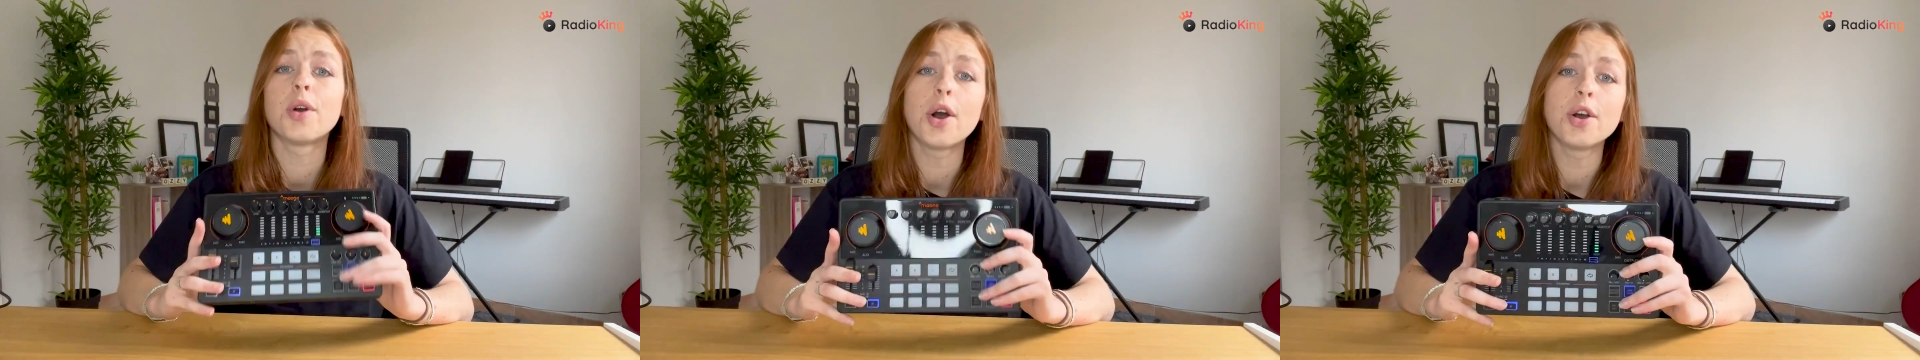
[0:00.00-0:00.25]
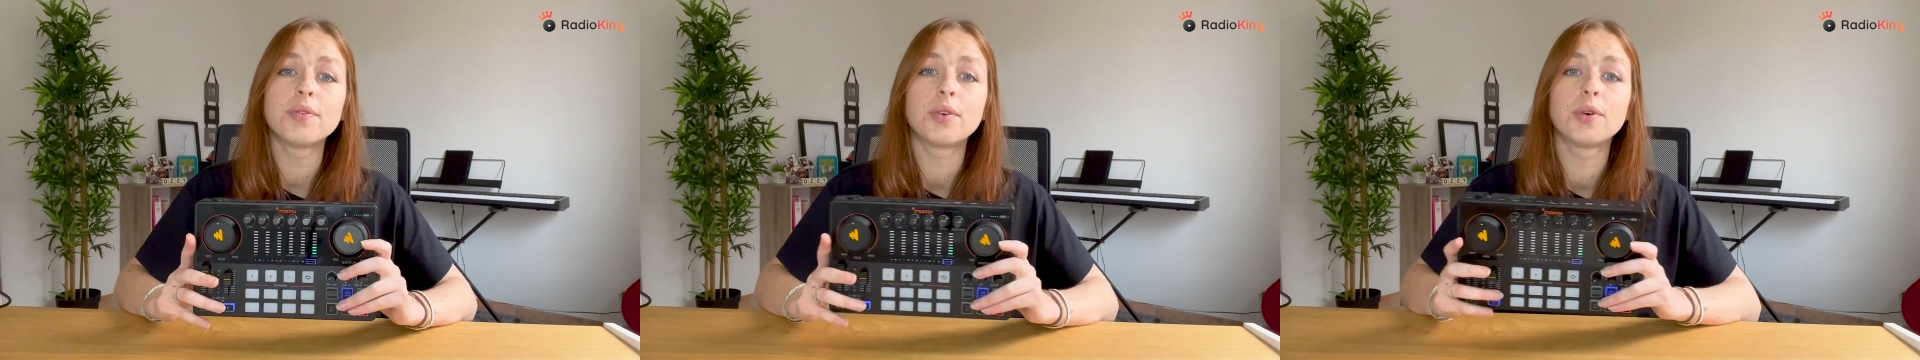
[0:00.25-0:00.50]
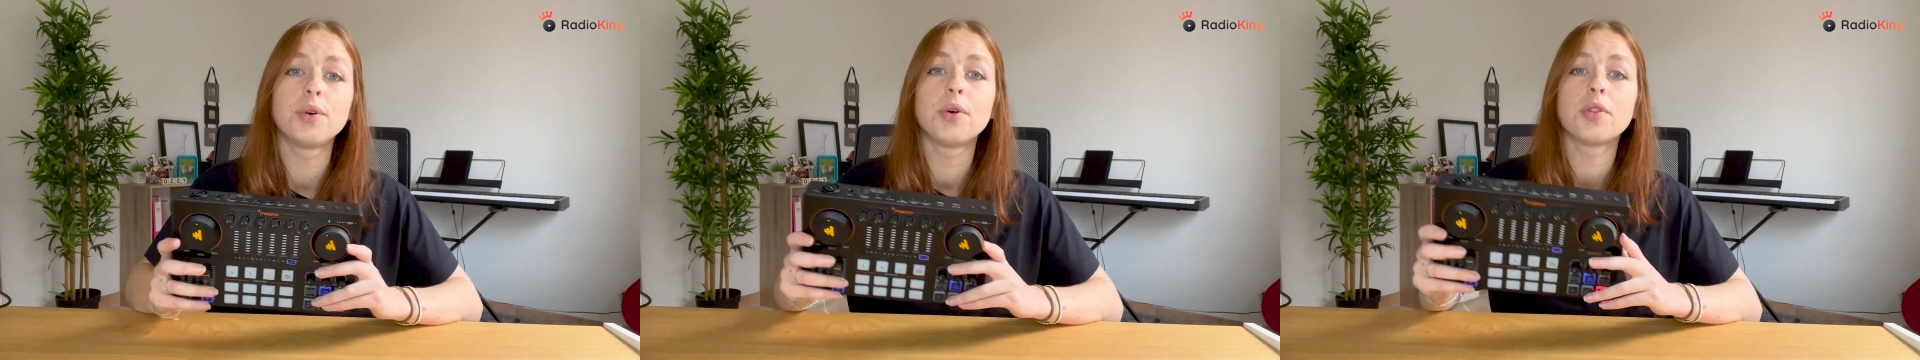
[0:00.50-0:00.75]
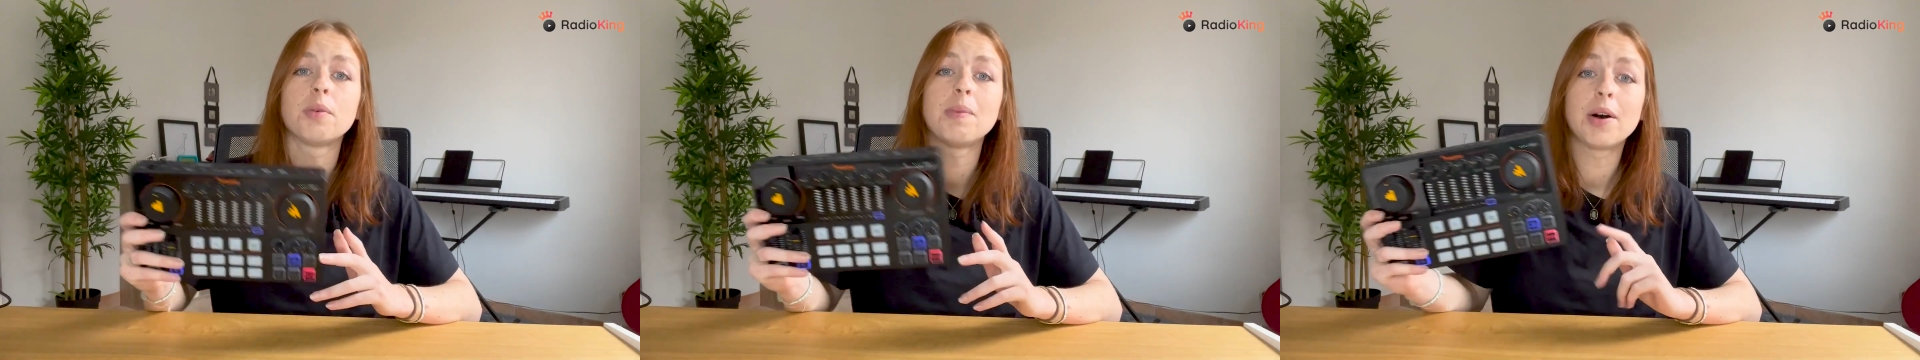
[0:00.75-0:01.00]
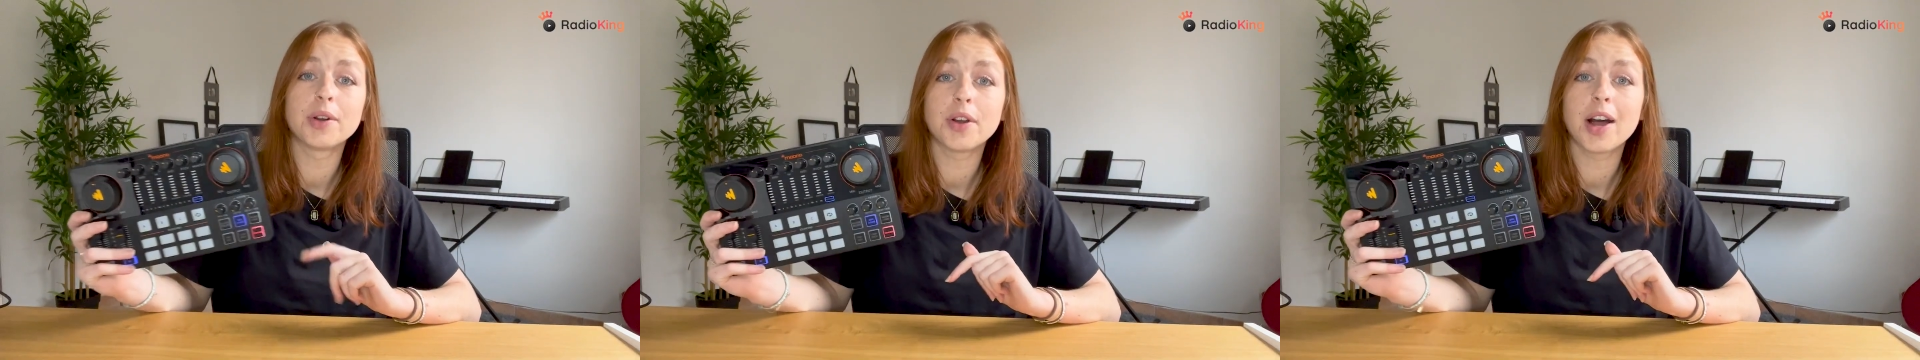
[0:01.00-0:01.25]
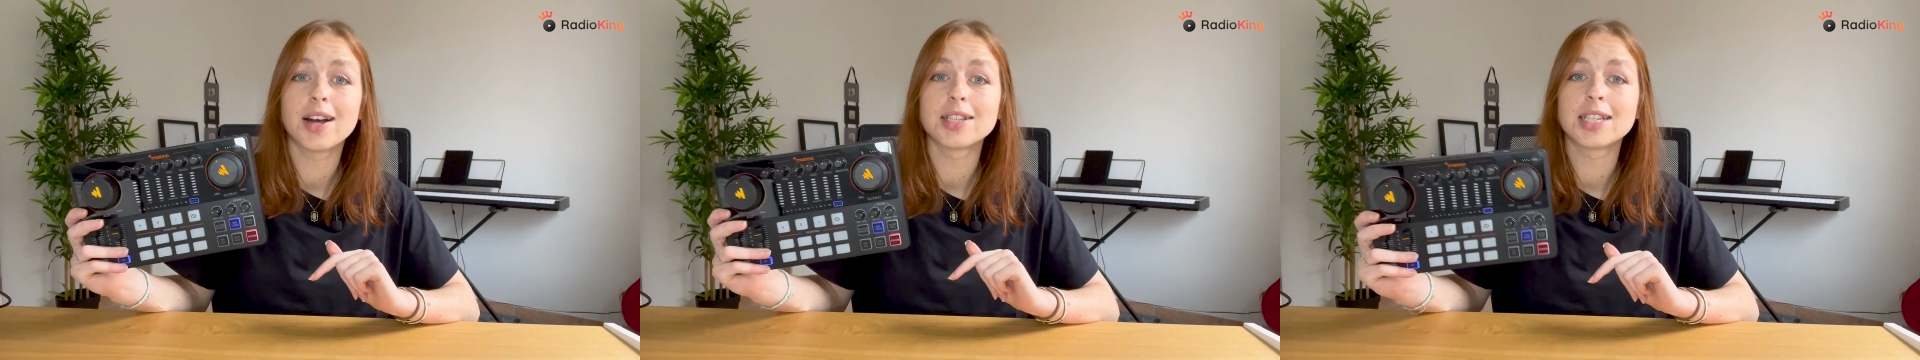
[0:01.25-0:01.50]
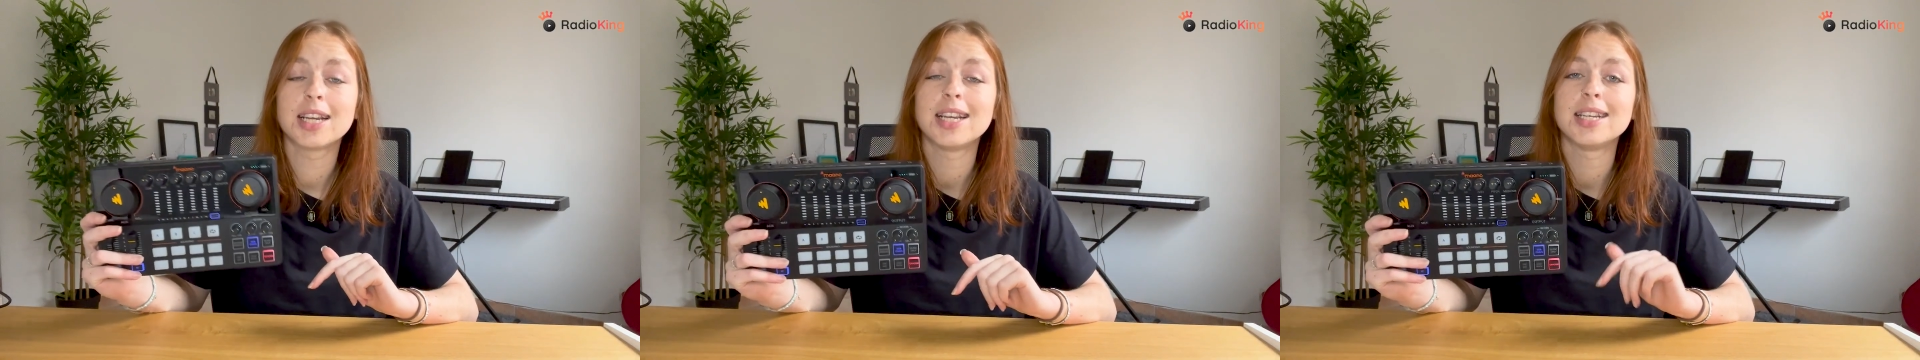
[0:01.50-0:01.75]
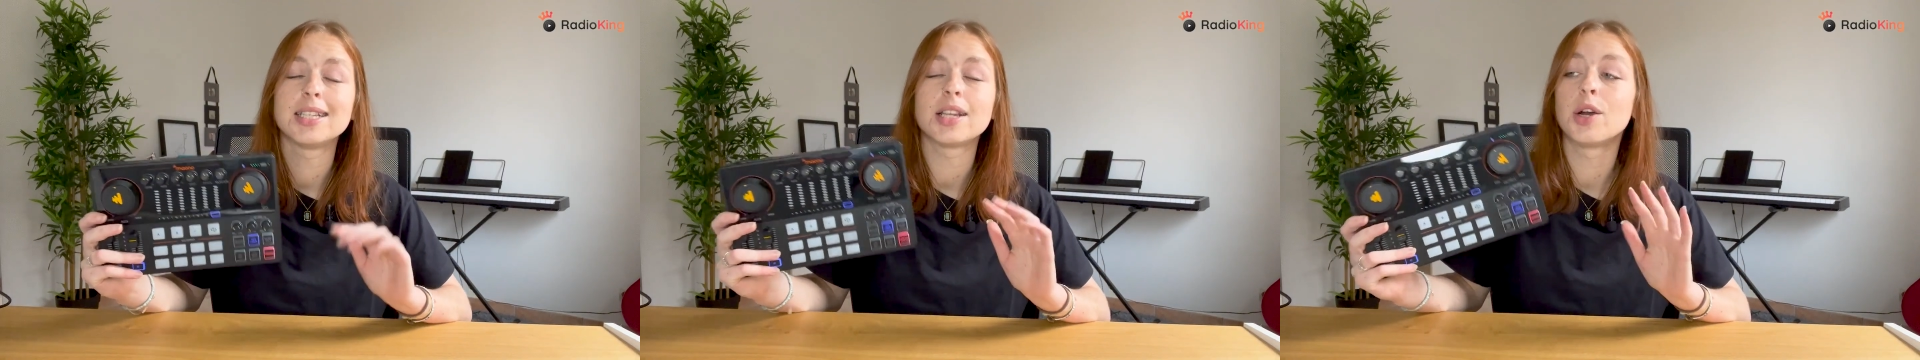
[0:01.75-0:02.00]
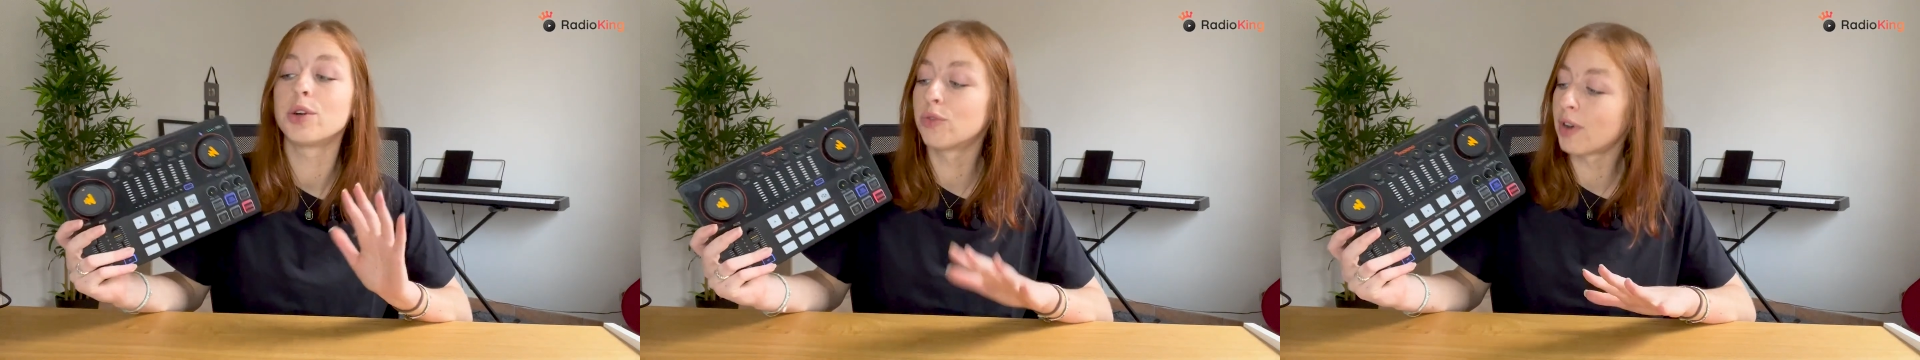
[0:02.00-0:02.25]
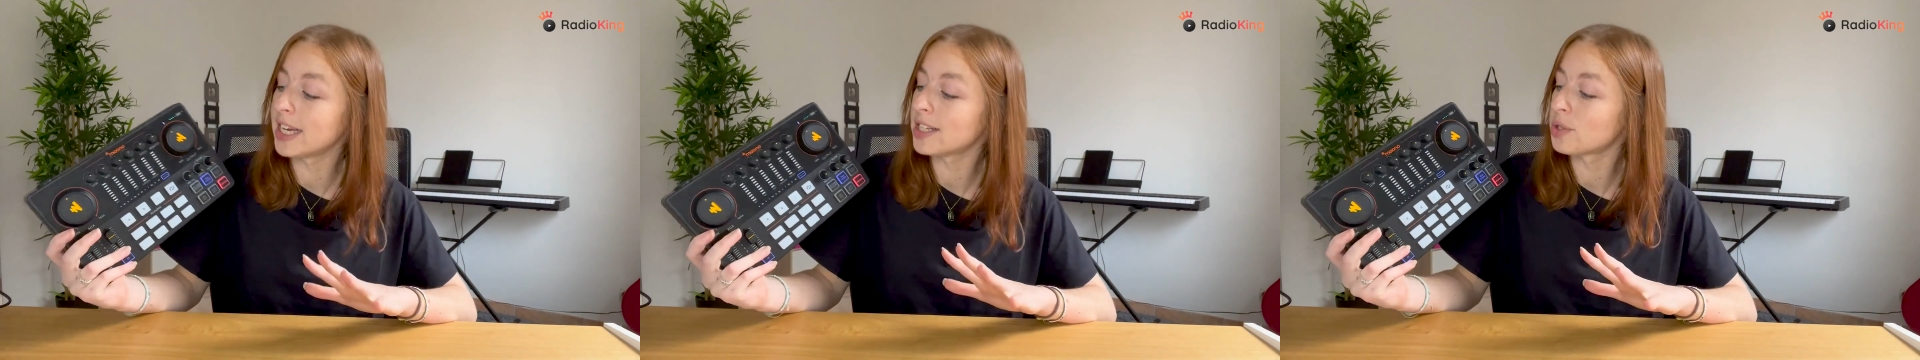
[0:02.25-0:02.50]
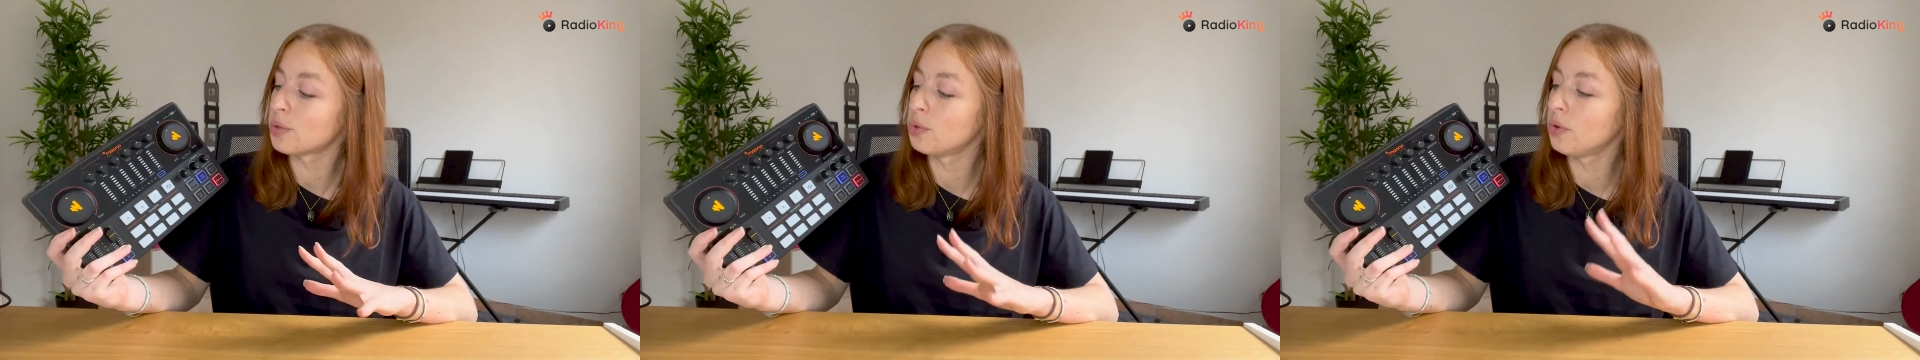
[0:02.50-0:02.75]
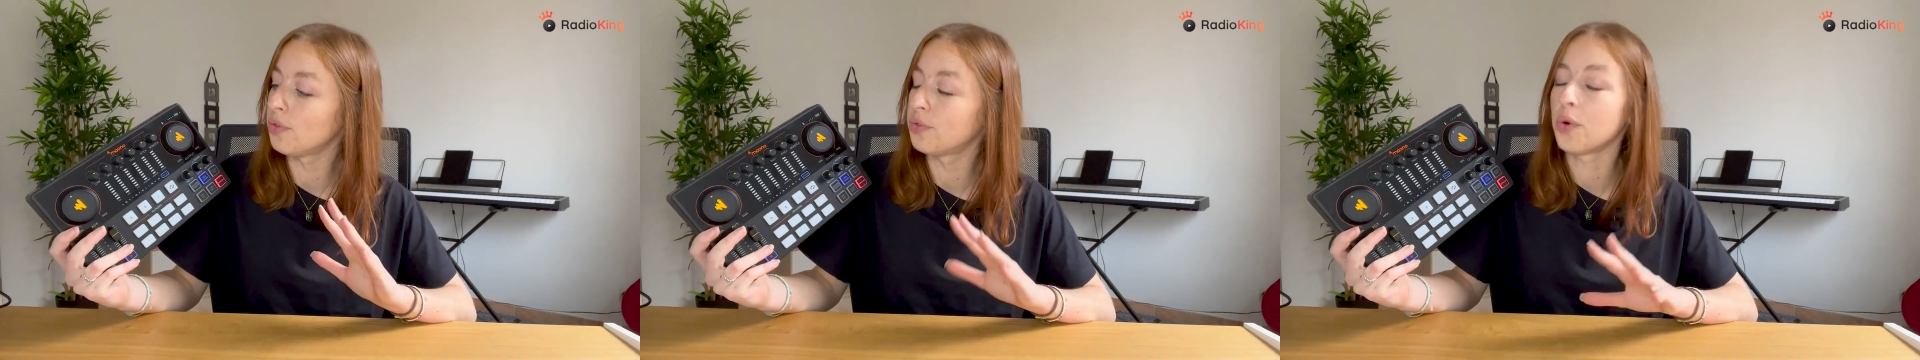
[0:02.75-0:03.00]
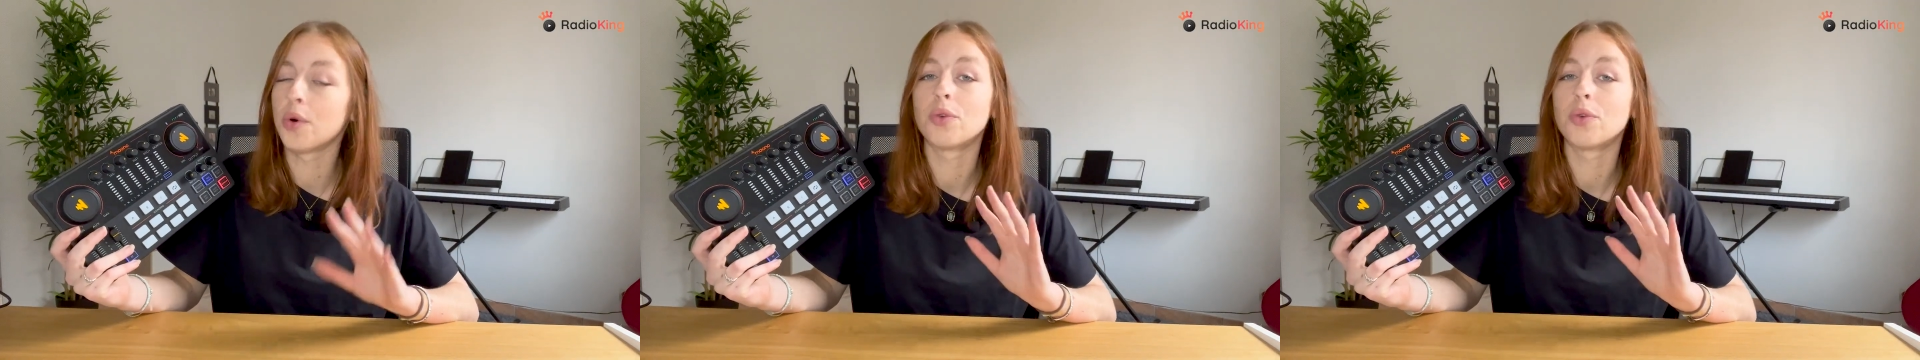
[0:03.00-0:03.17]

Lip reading: overall, the Maonocaster is a great tool for